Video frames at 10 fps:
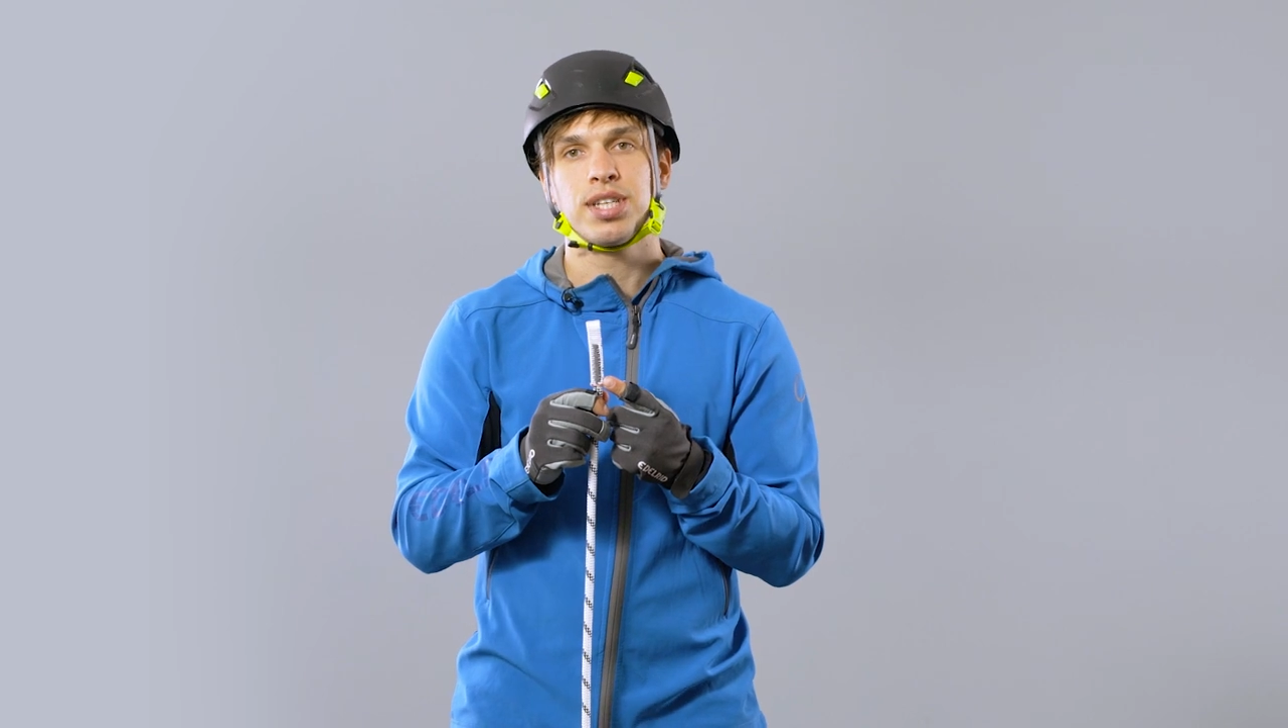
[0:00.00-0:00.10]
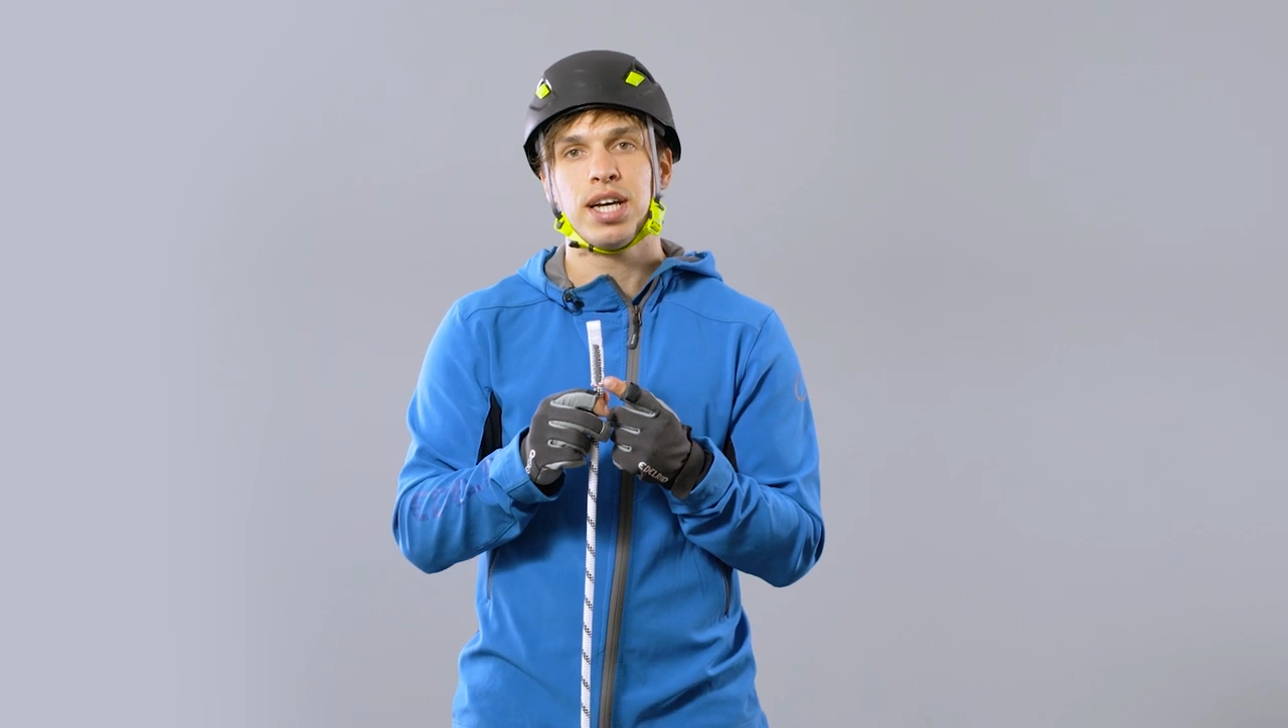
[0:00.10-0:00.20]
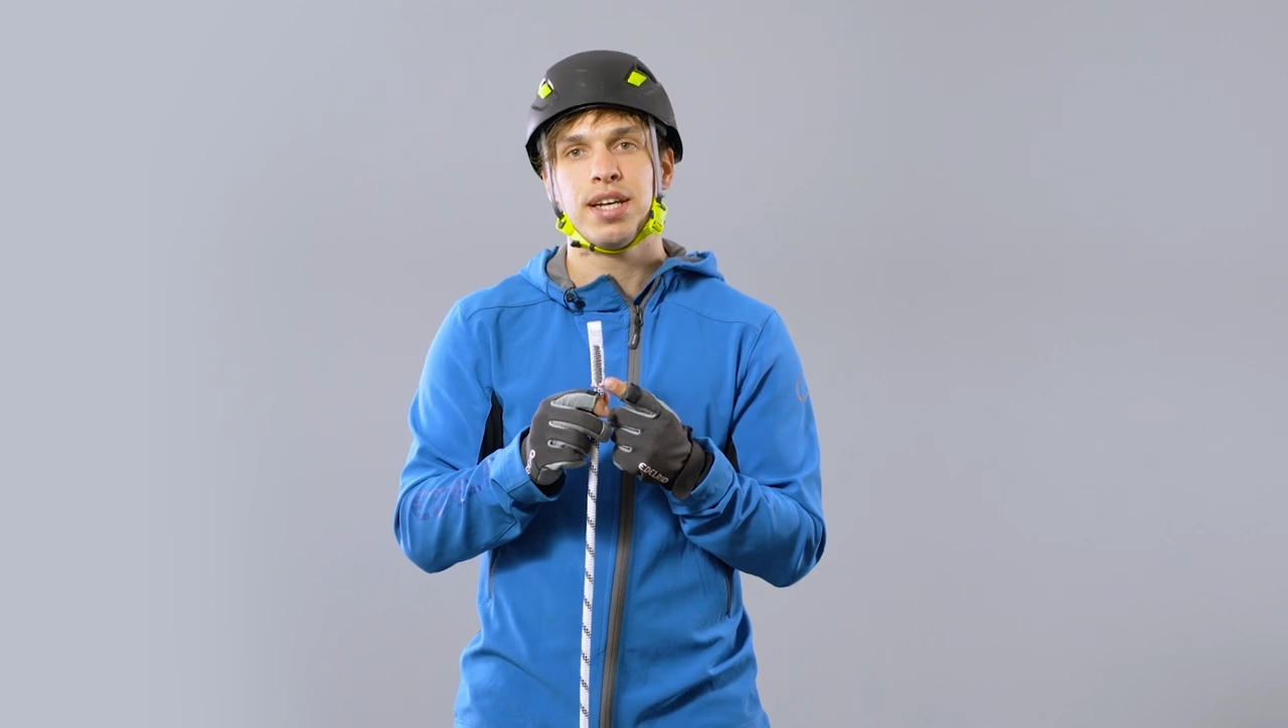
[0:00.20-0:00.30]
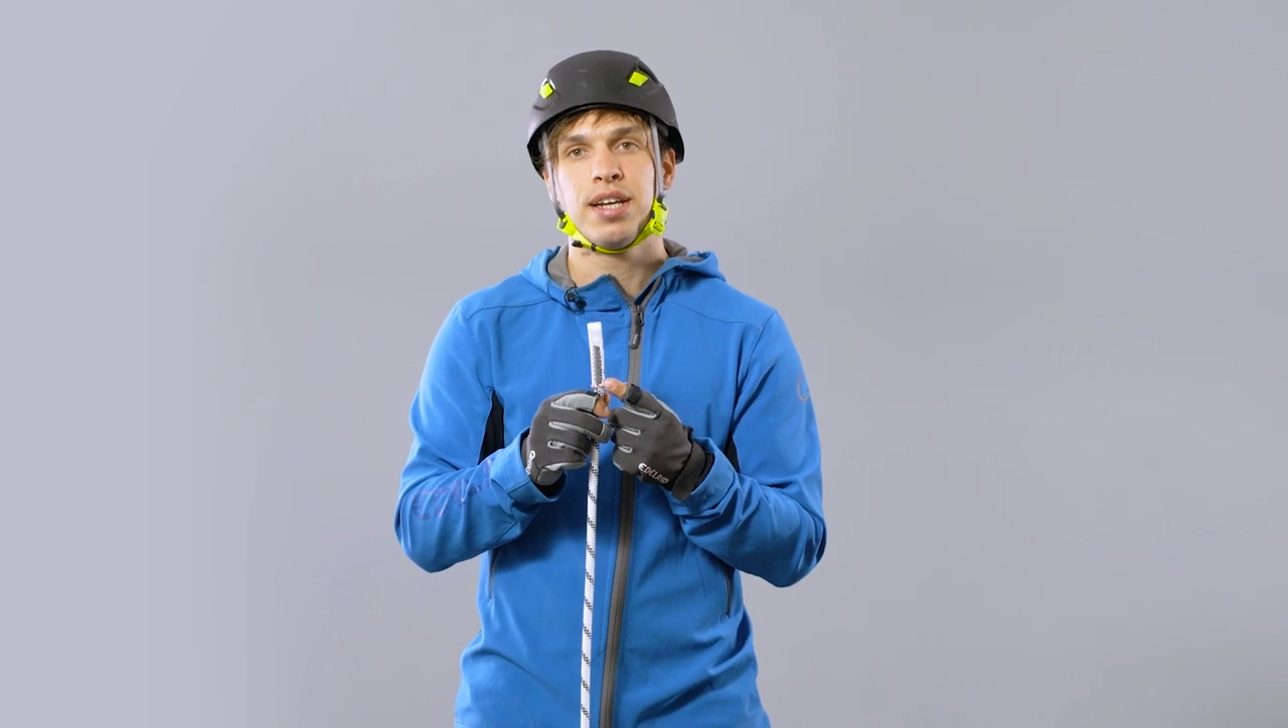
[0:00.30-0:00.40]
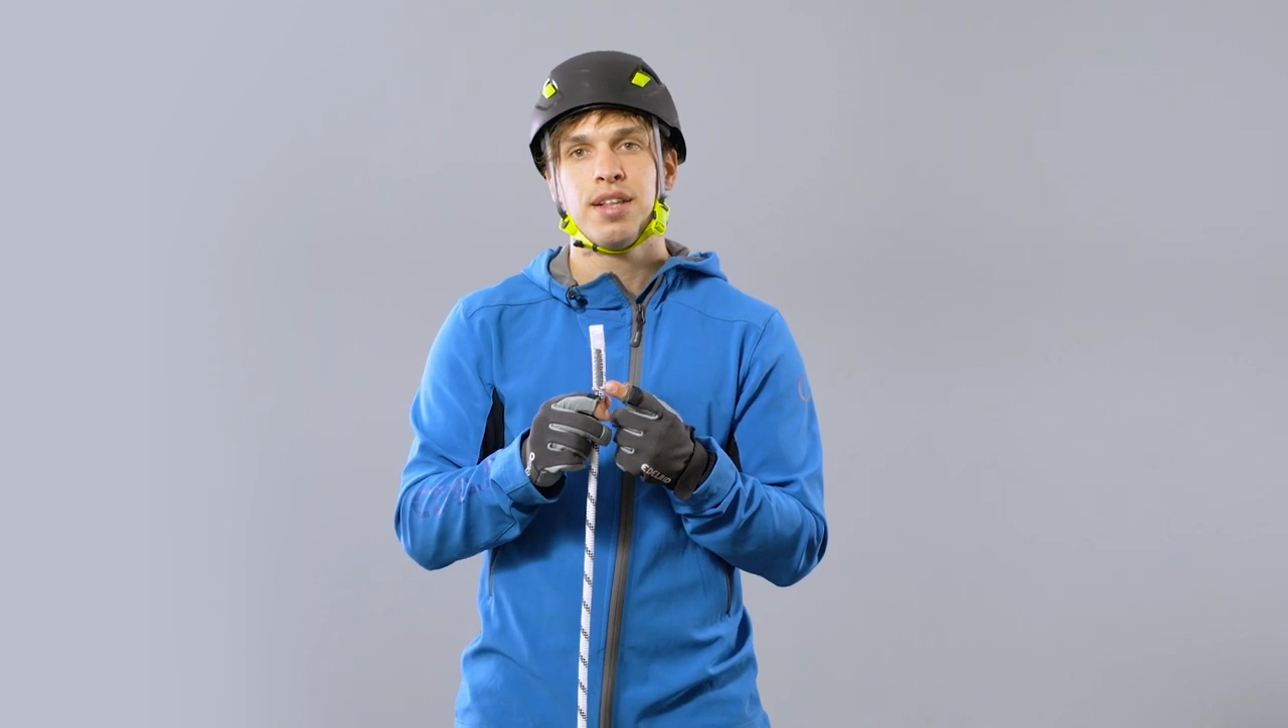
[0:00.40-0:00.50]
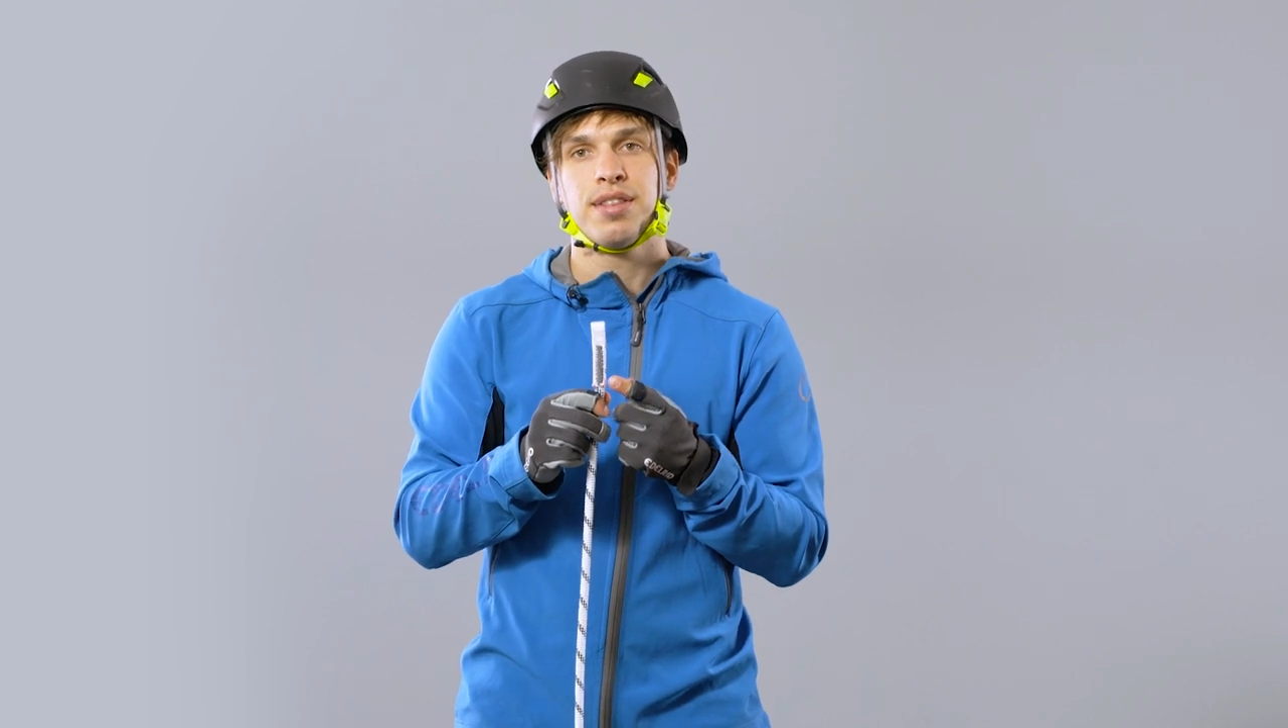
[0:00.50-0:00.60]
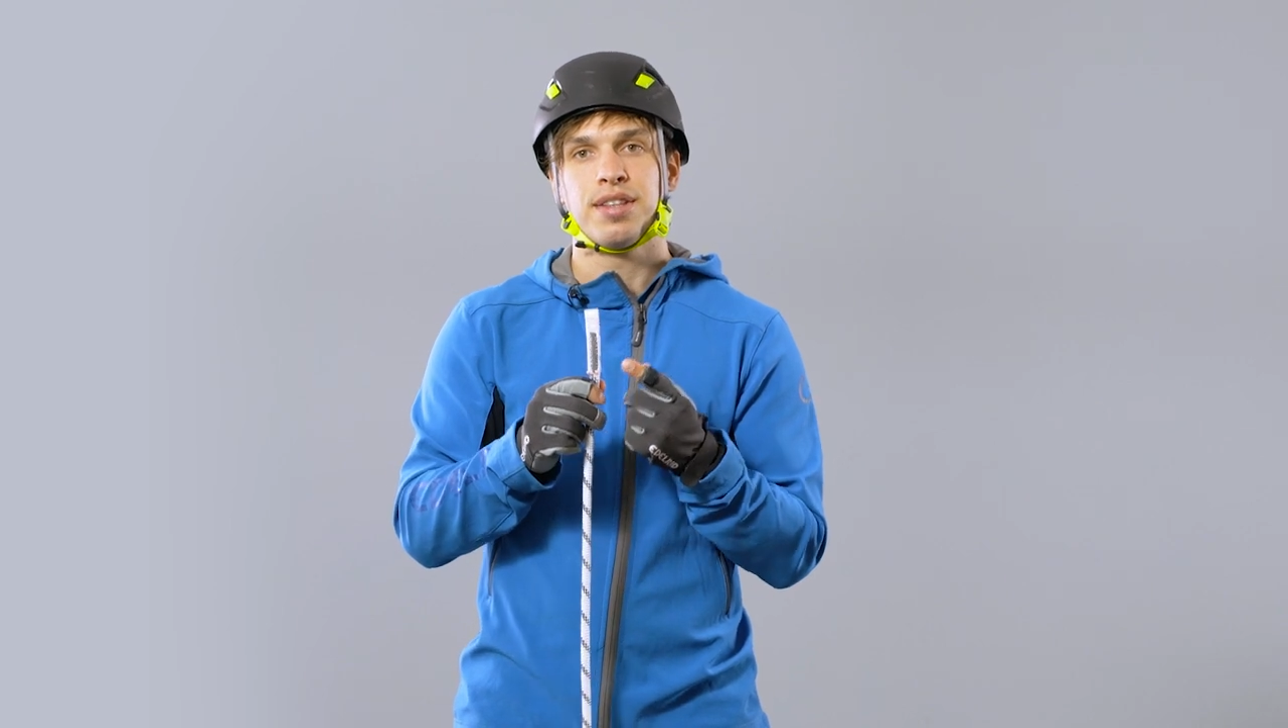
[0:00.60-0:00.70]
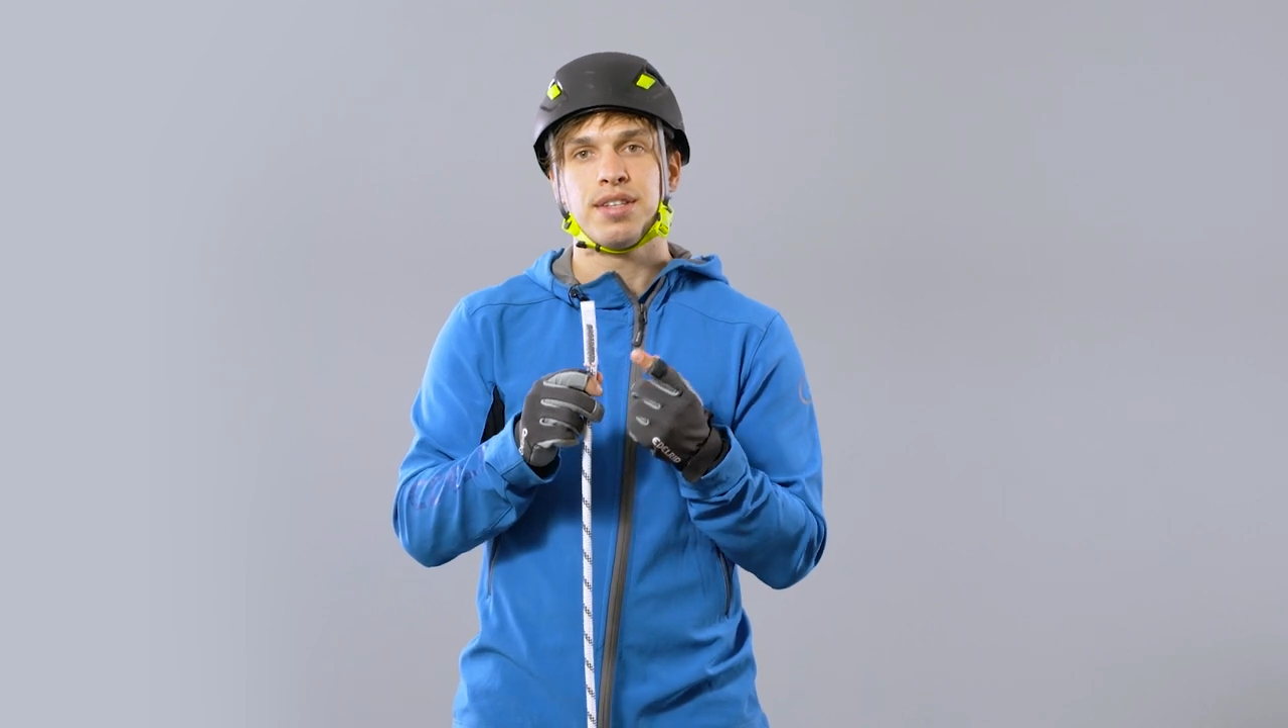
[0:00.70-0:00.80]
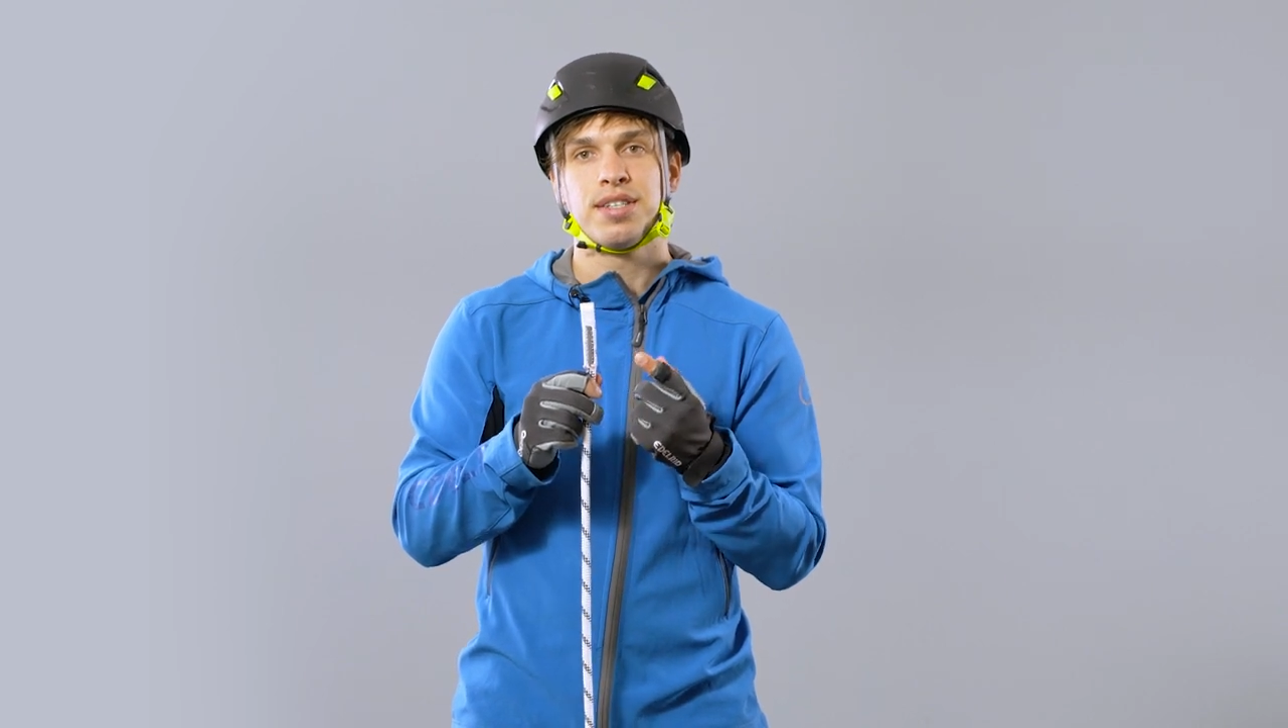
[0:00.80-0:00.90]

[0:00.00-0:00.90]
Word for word: sign that the